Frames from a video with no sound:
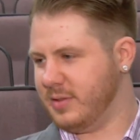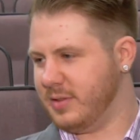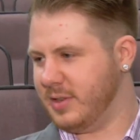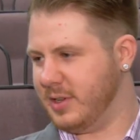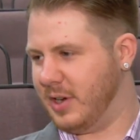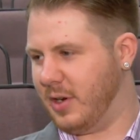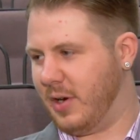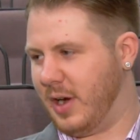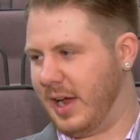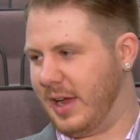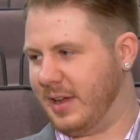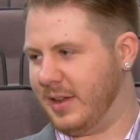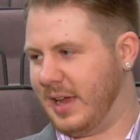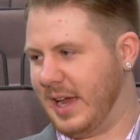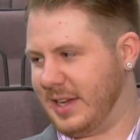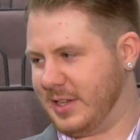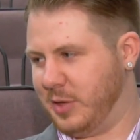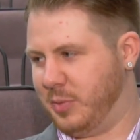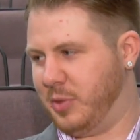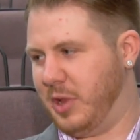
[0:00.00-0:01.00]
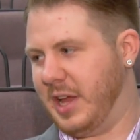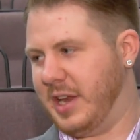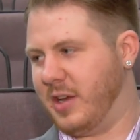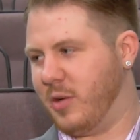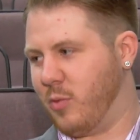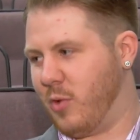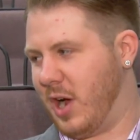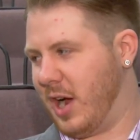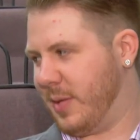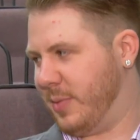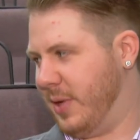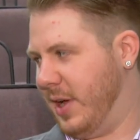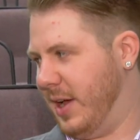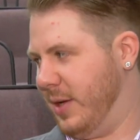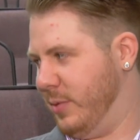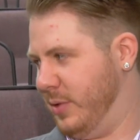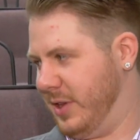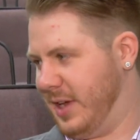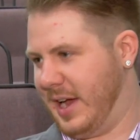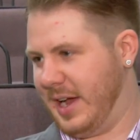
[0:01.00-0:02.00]
you know, I actually played in a rock
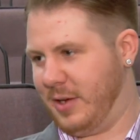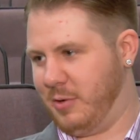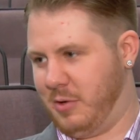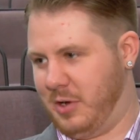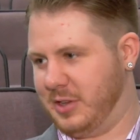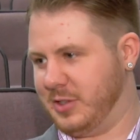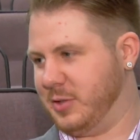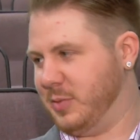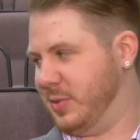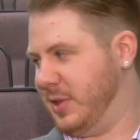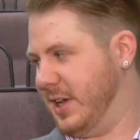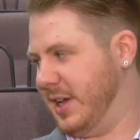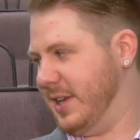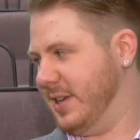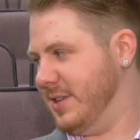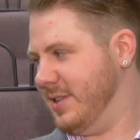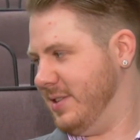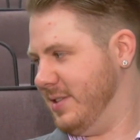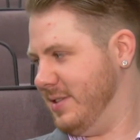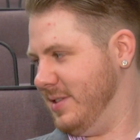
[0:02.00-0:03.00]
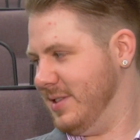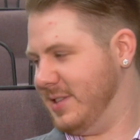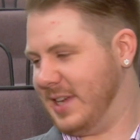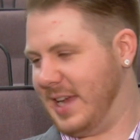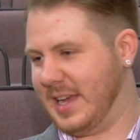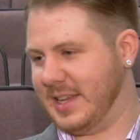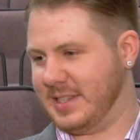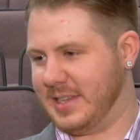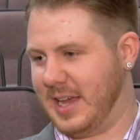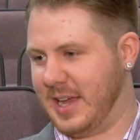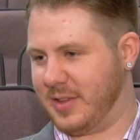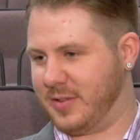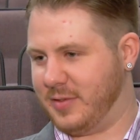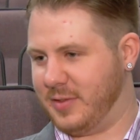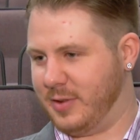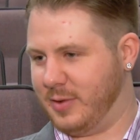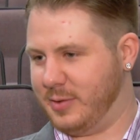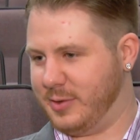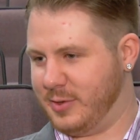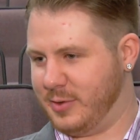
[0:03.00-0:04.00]
band with a guy who also played jazz
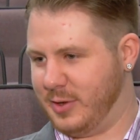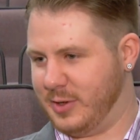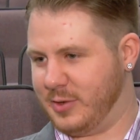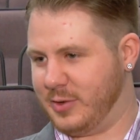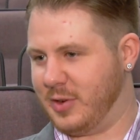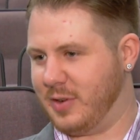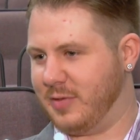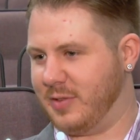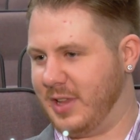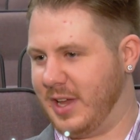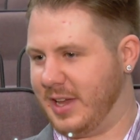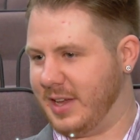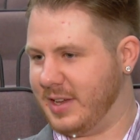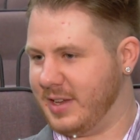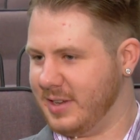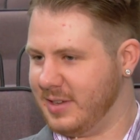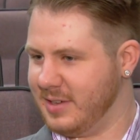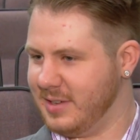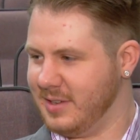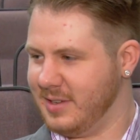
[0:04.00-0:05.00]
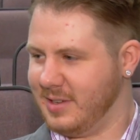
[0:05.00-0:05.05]
saxophone, so I sort of like,